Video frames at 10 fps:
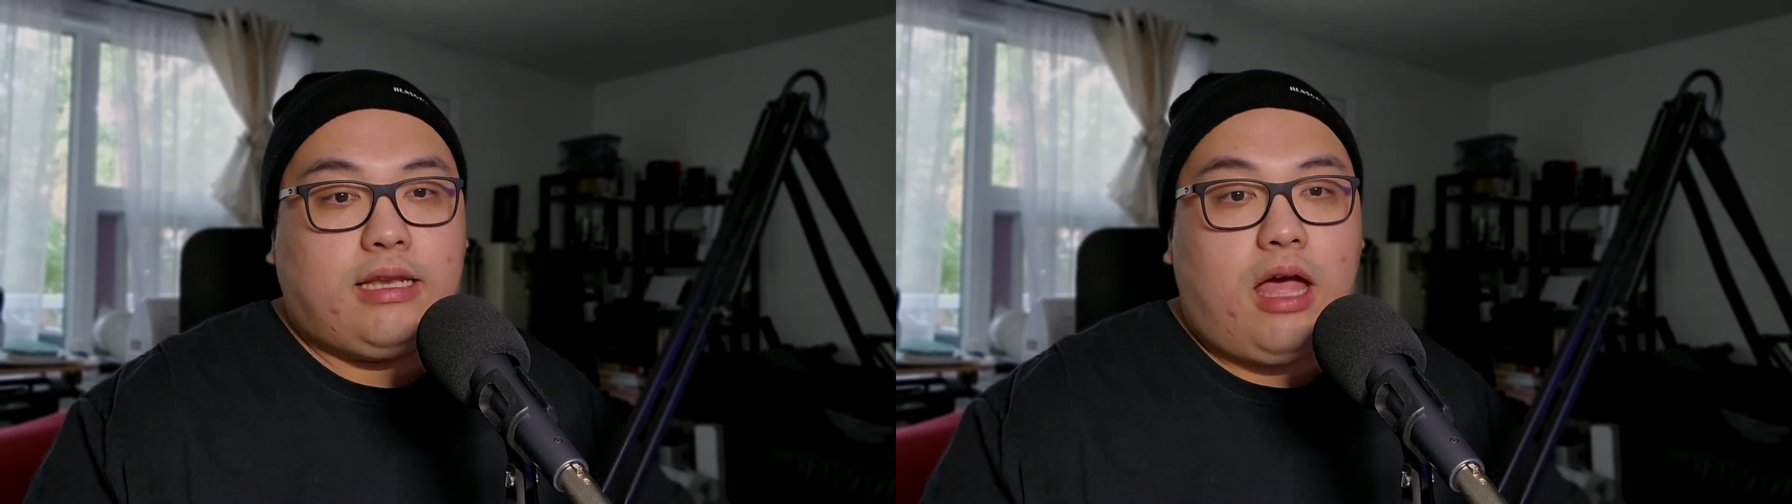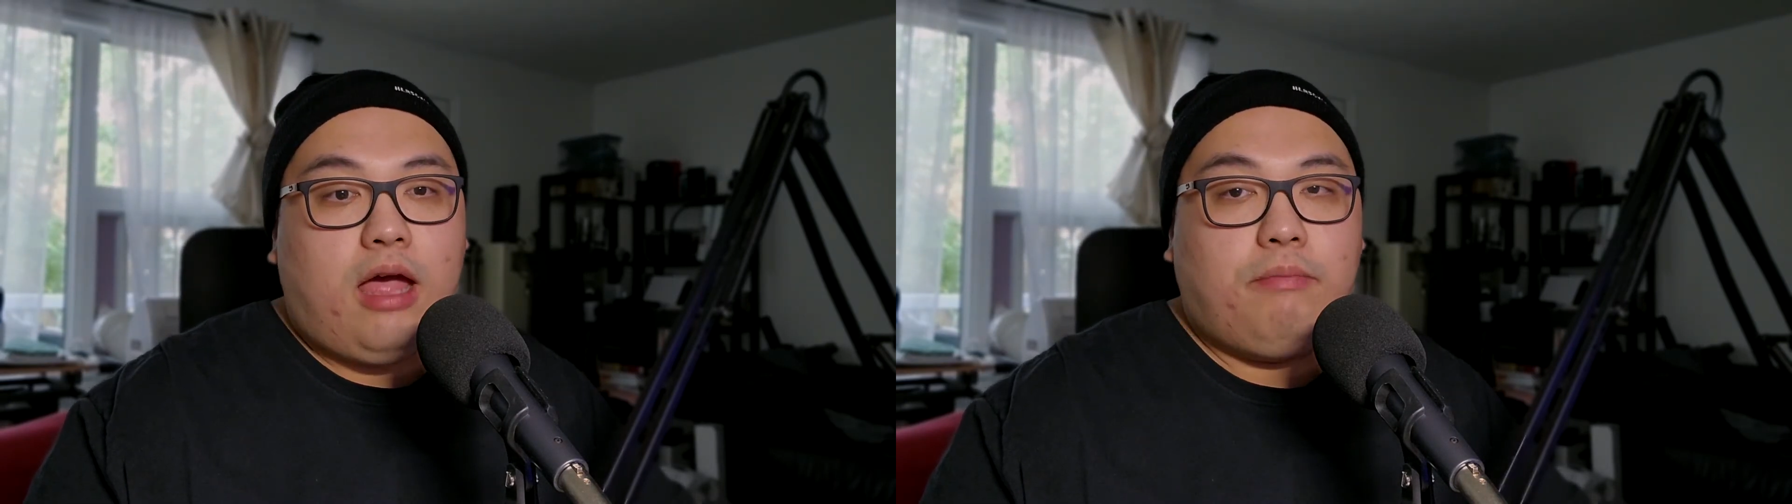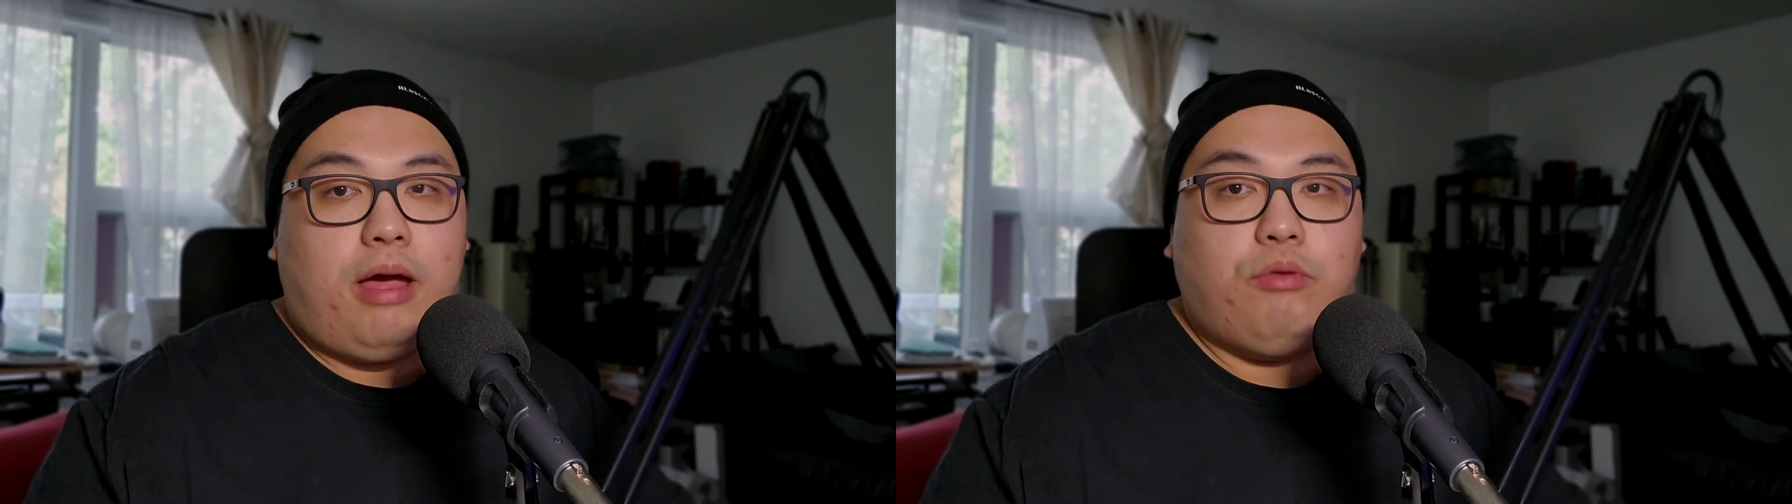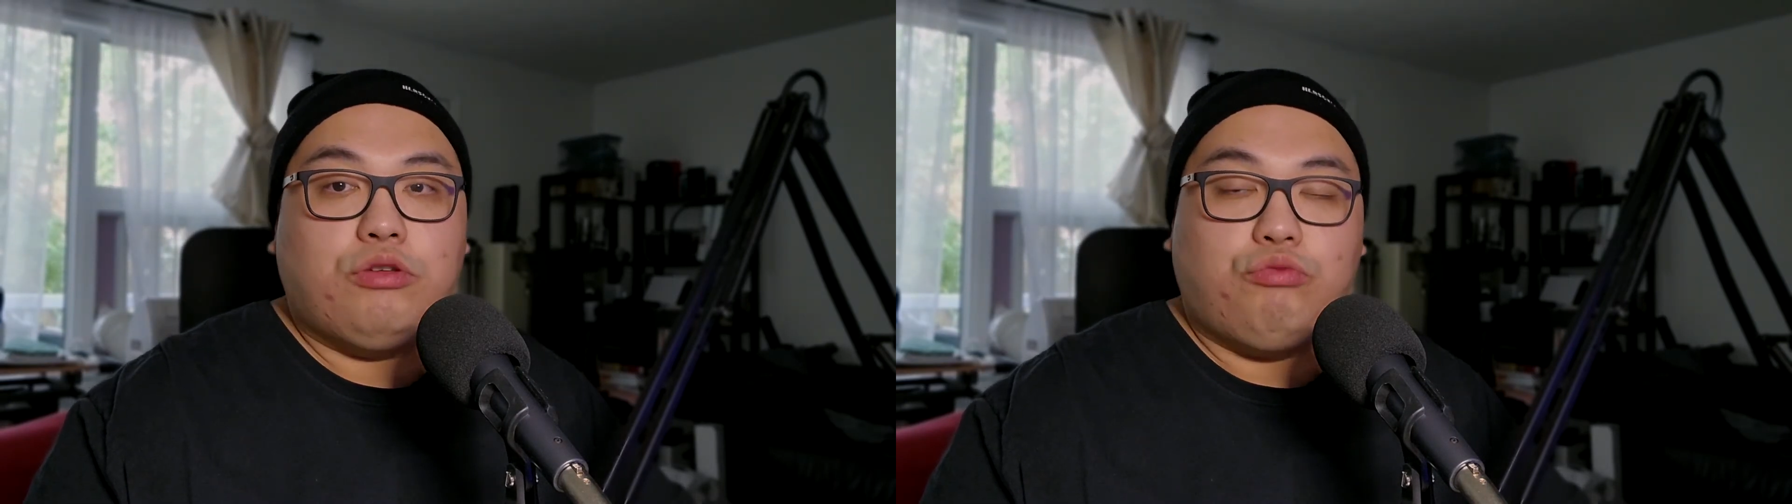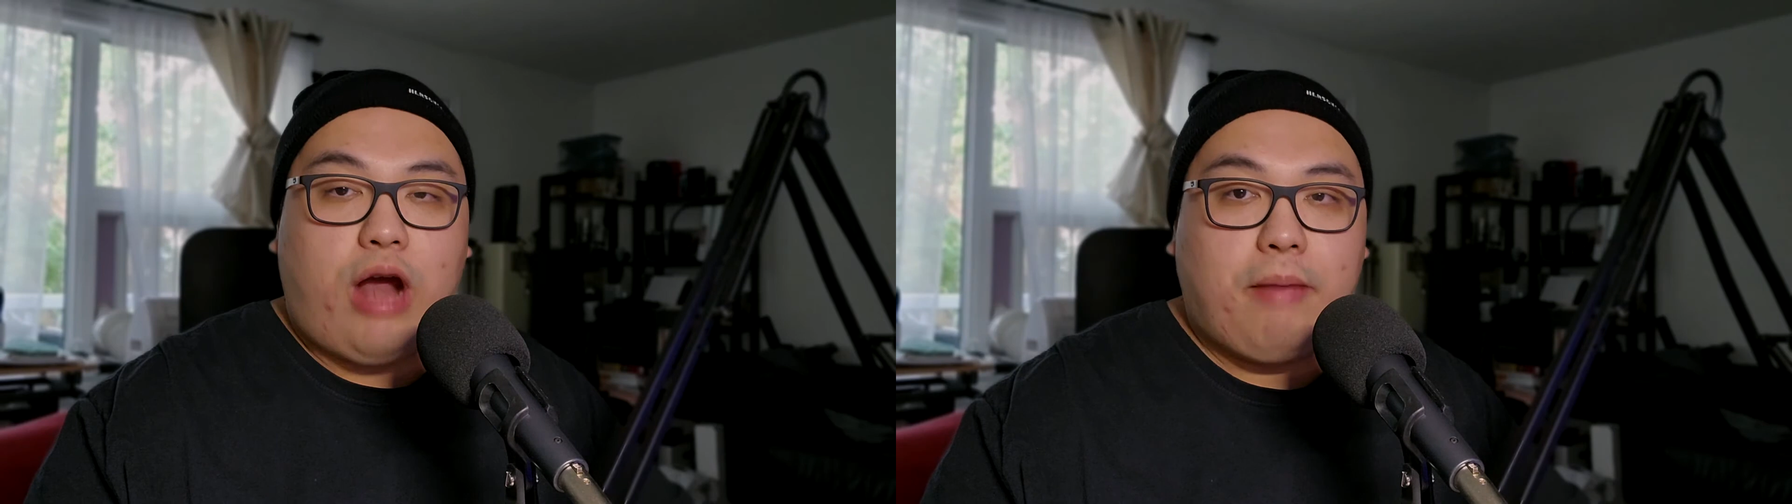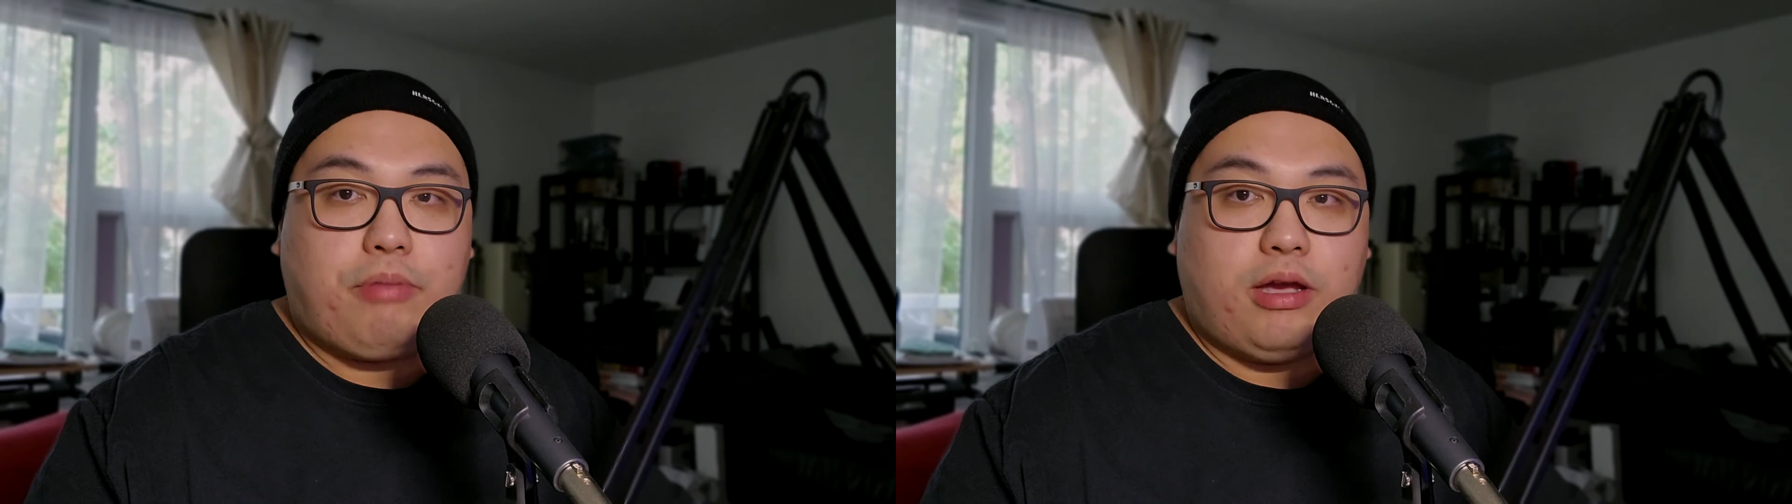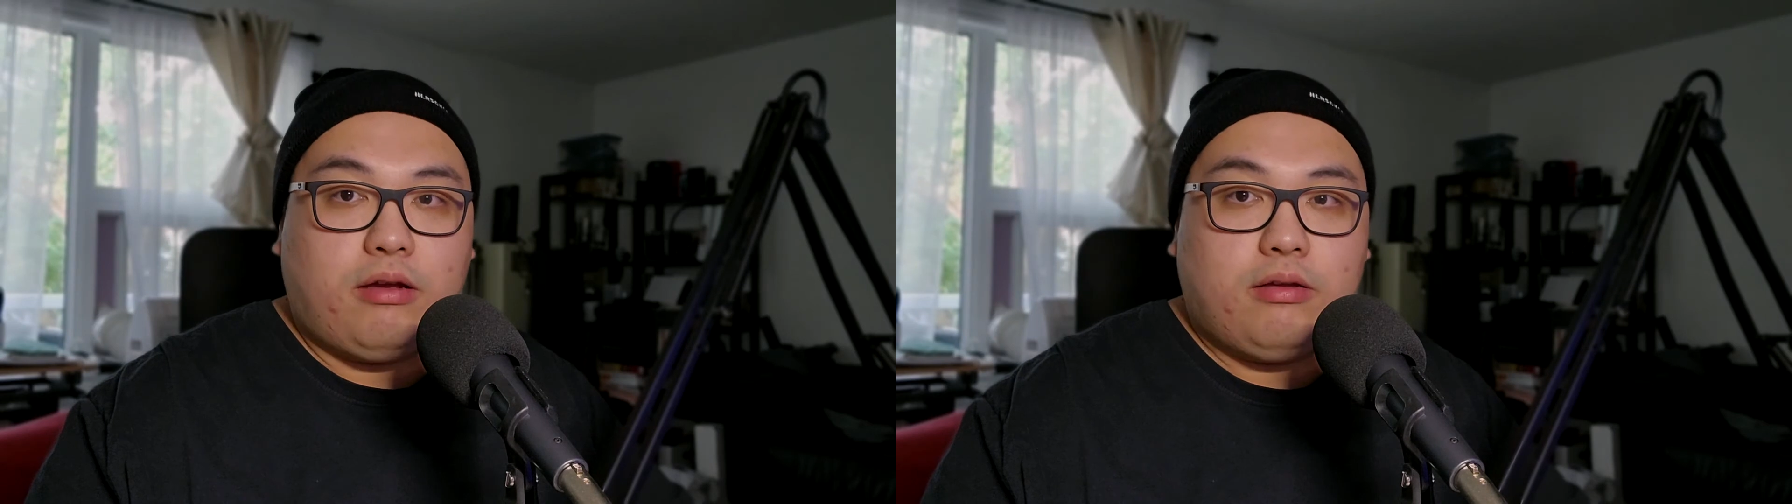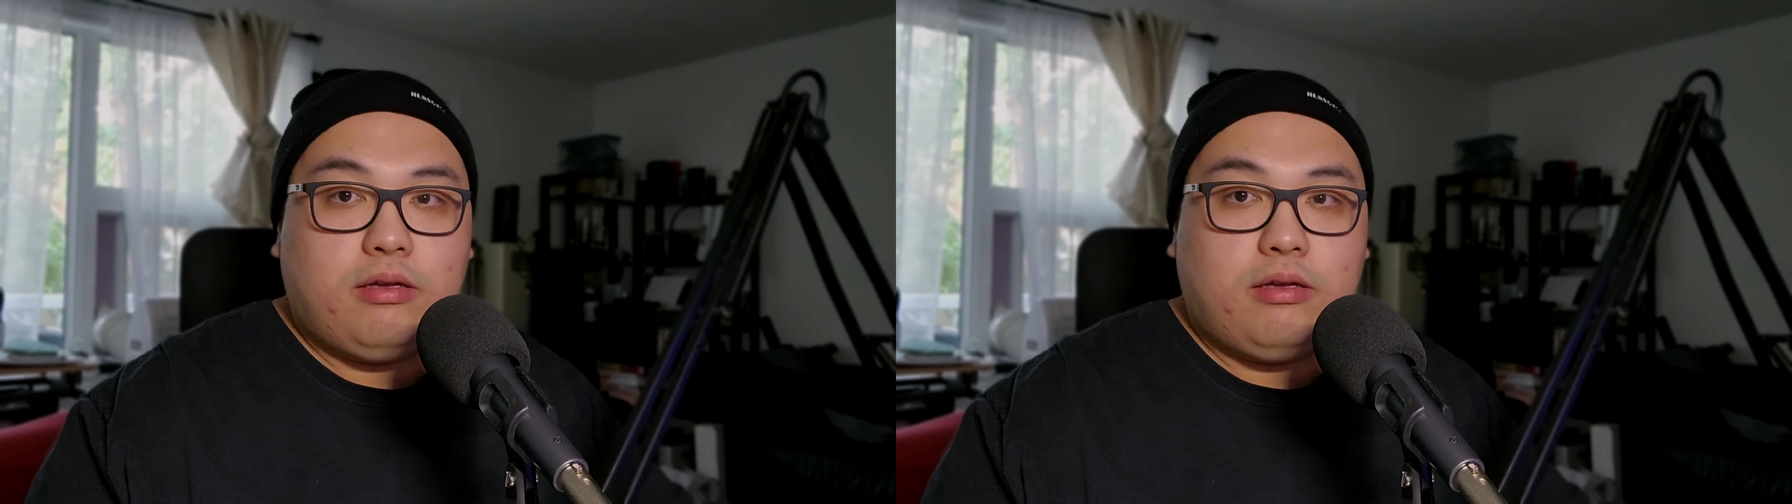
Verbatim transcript: time, I was rapping.